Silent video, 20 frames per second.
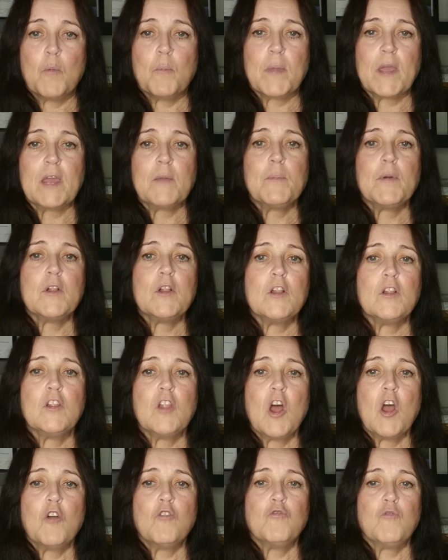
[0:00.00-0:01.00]

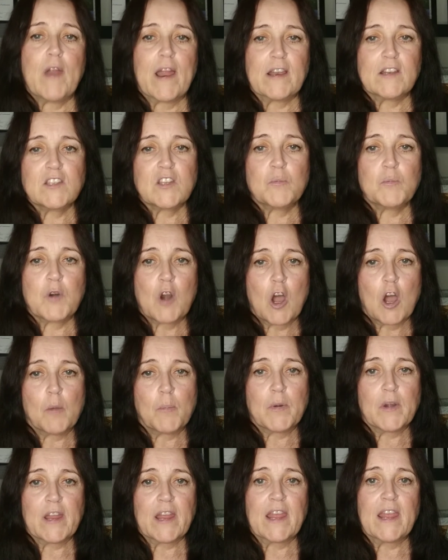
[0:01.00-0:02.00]
People rent a
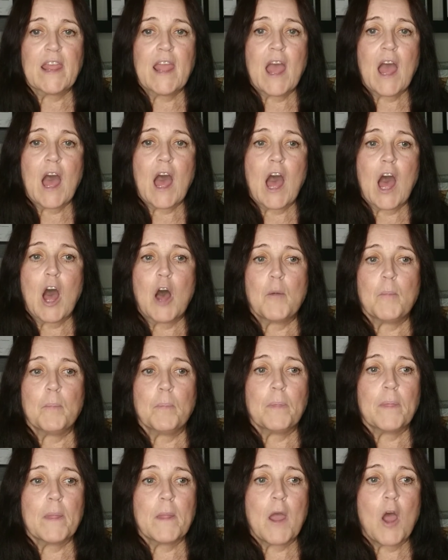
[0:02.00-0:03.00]
property
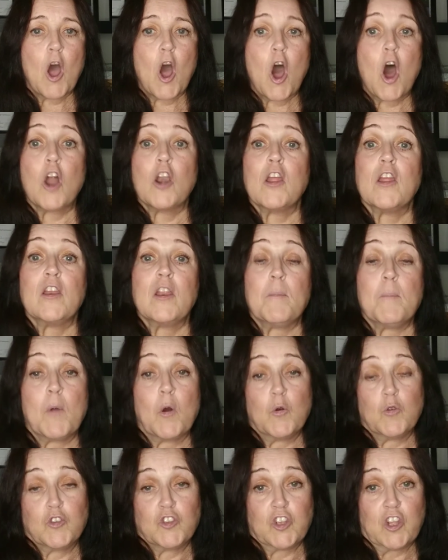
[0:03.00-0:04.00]
on an
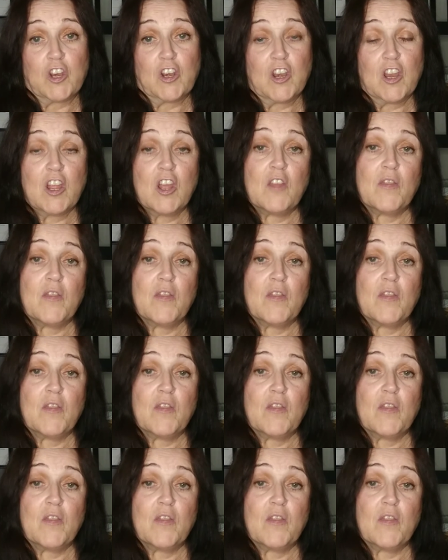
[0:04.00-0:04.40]
emotion.